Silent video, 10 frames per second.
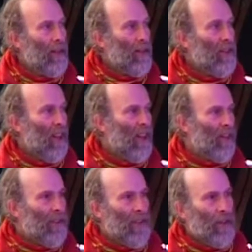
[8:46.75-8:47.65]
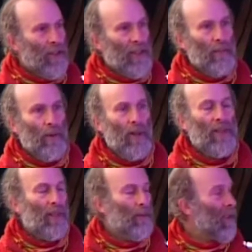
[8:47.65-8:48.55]
science such as it
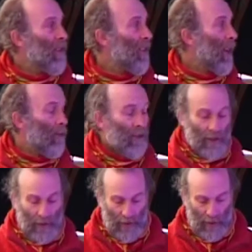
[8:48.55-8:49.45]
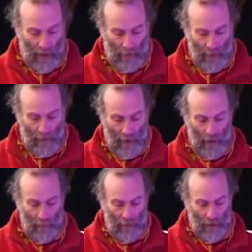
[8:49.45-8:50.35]
was that was established at the time of
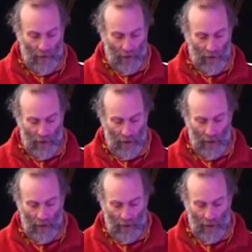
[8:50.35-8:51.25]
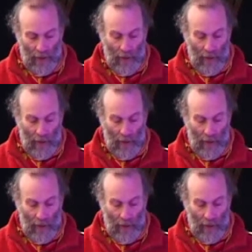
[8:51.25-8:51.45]
the Christian church.